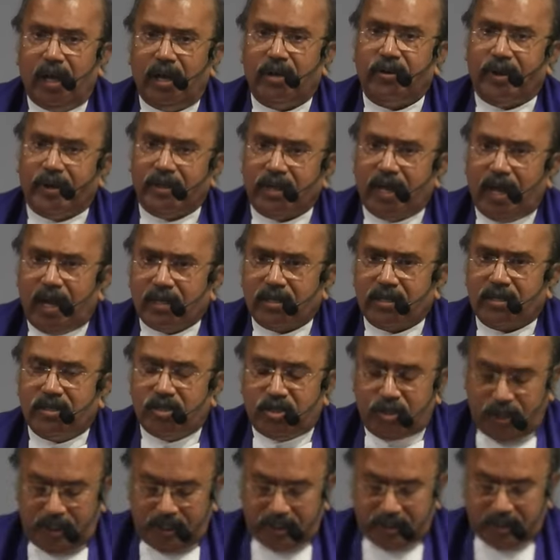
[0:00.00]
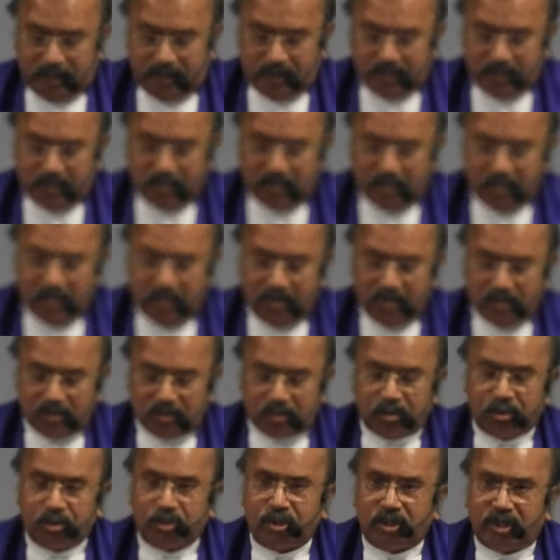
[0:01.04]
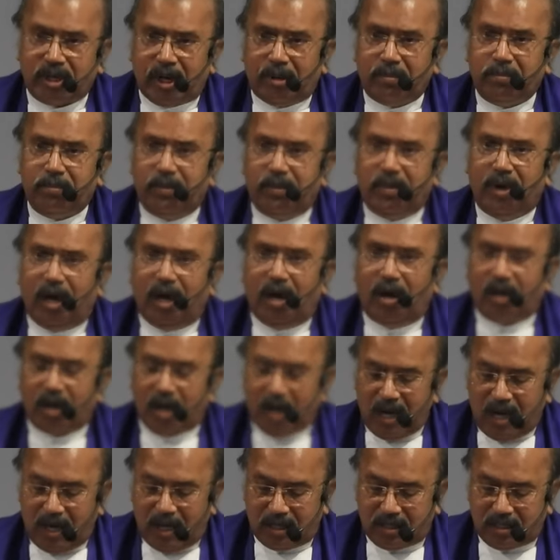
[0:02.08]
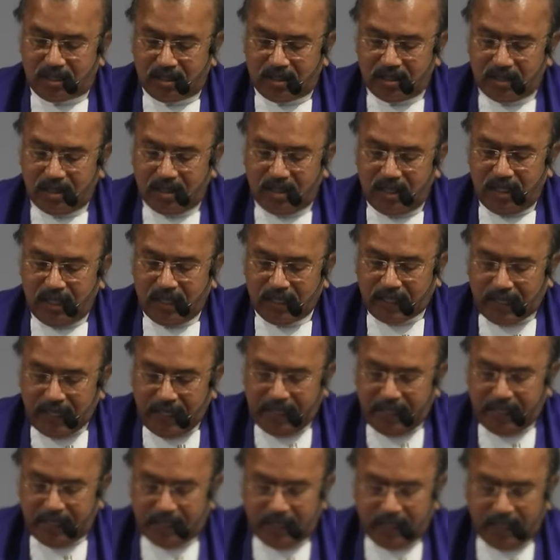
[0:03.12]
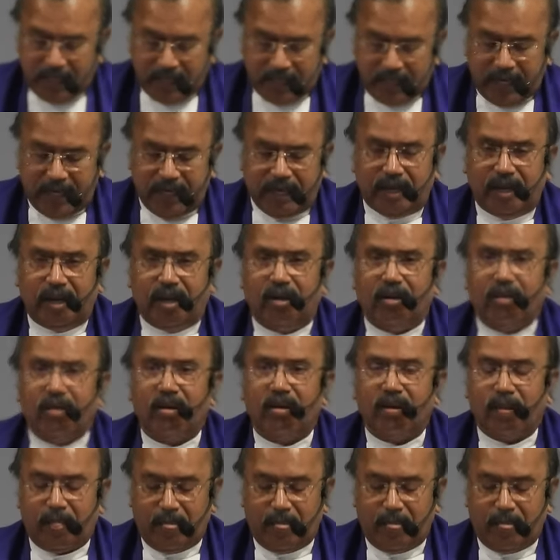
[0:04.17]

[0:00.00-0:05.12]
And we have to ask Jesus to scrub our heart clean again